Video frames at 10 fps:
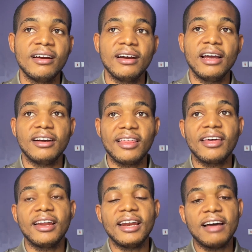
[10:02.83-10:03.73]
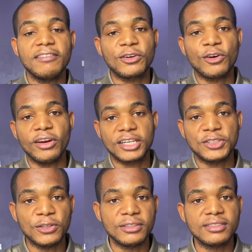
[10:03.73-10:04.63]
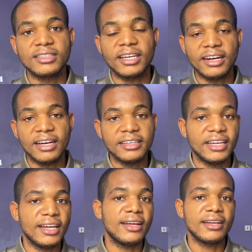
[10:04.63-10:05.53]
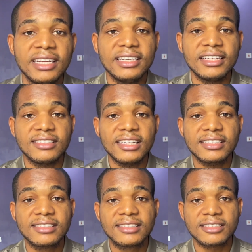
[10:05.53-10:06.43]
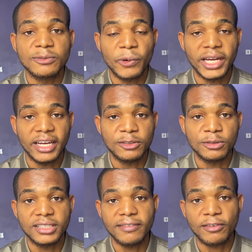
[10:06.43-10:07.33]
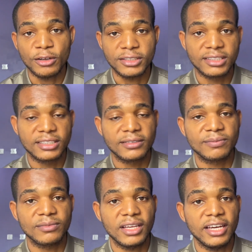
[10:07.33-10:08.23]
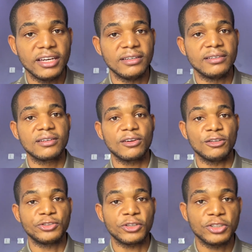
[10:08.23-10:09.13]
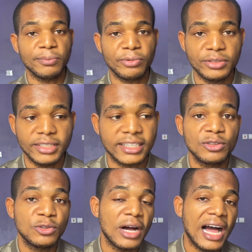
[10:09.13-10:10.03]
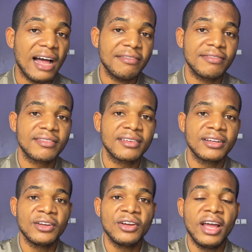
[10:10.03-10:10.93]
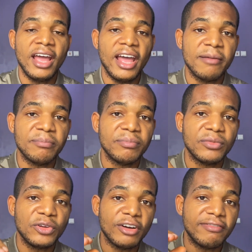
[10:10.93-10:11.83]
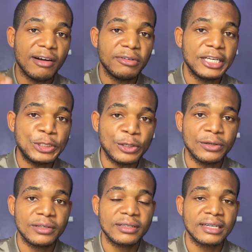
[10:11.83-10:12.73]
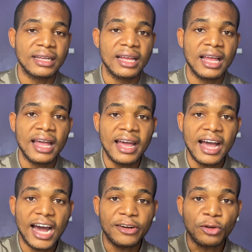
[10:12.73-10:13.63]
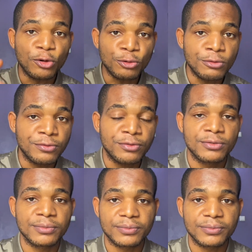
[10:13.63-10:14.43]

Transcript: rather than having connections here and there. The sixth way to save cost in construction project, to have your foundation and your roof